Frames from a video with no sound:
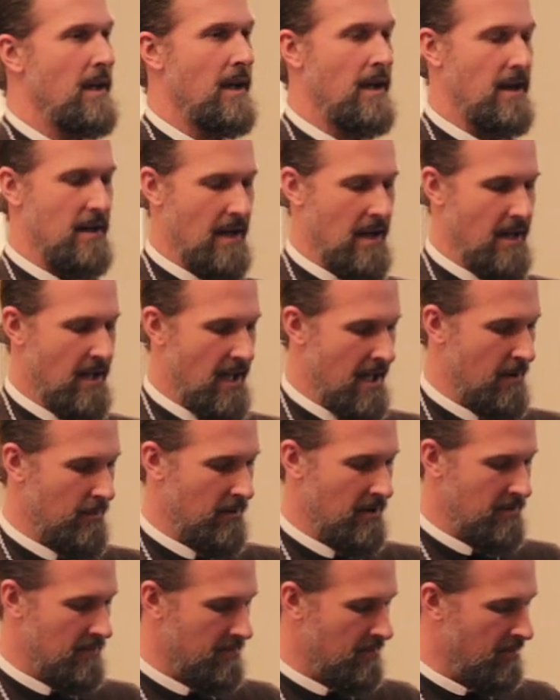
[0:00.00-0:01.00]
And I
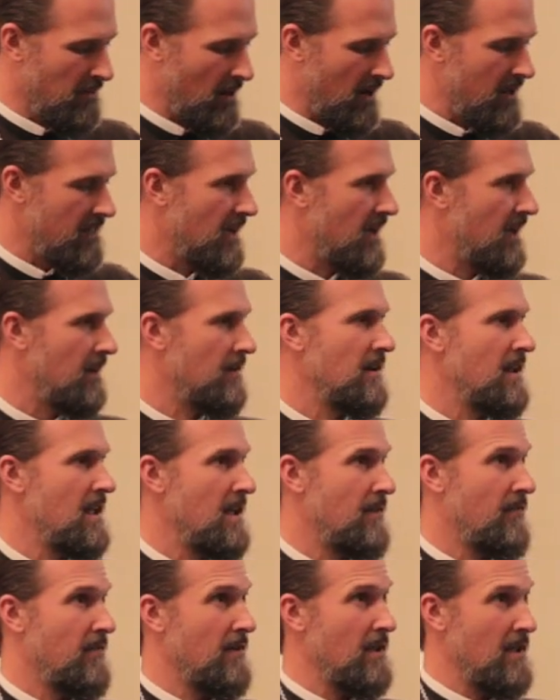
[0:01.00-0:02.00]
would pray that
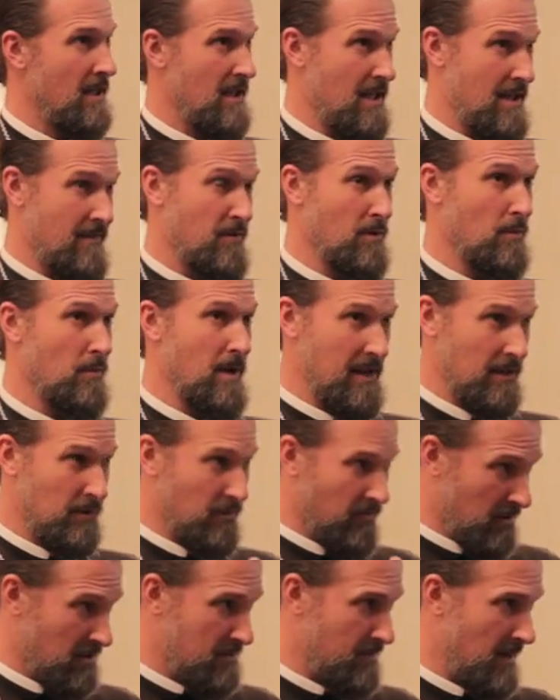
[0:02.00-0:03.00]
if you're ready
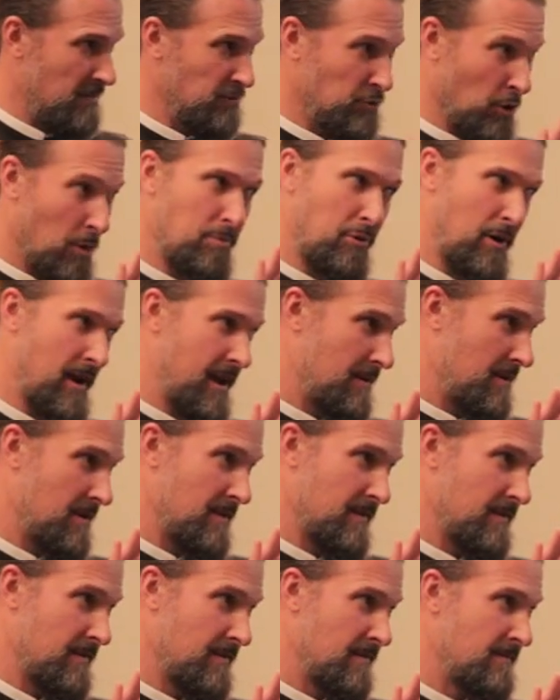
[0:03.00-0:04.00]
for a spouse. Don't pray it
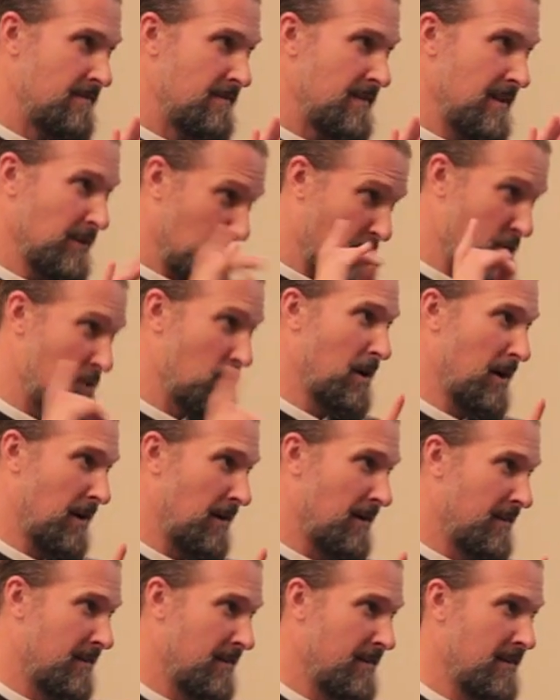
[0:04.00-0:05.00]
until you
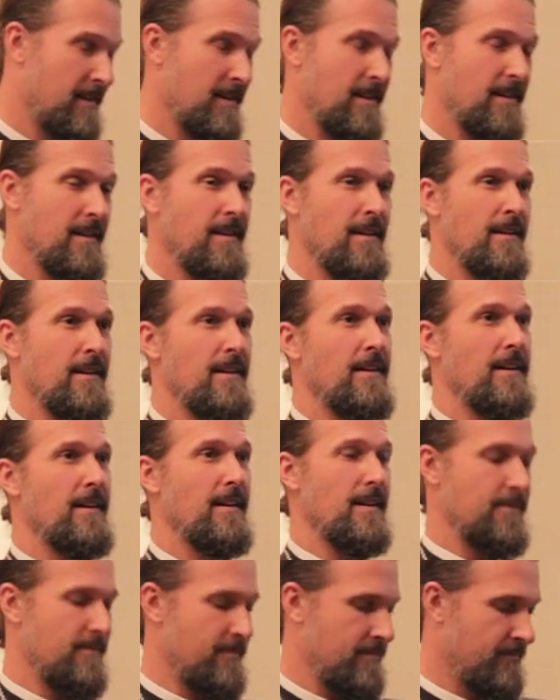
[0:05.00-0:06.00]
are.
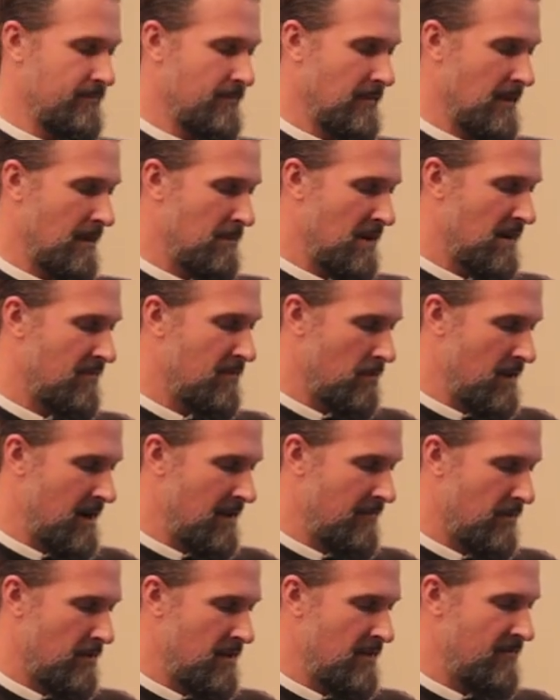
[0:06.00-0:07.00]
But if you're
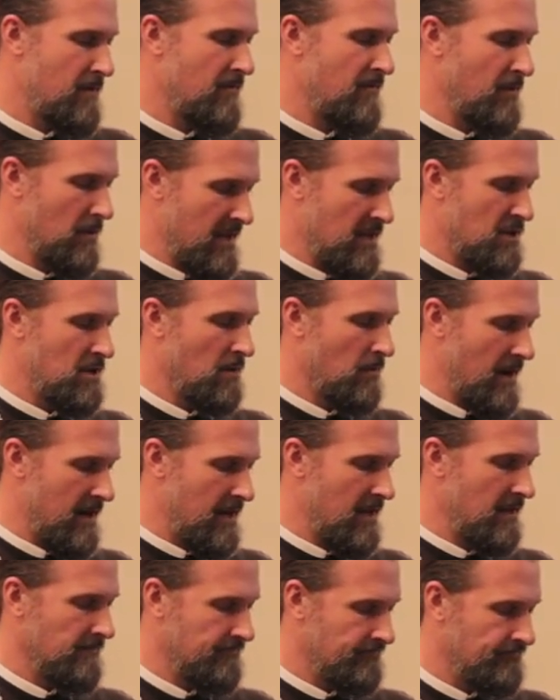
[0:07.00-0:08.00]
ready for it, if you feel like you're
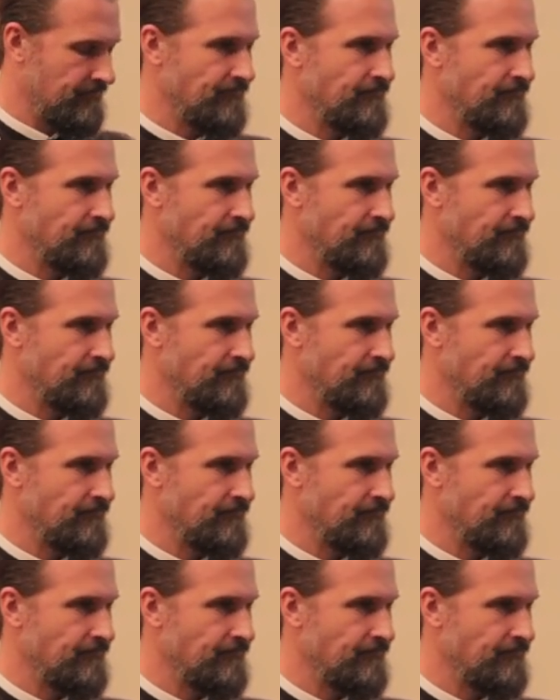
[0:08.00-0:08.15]
ready.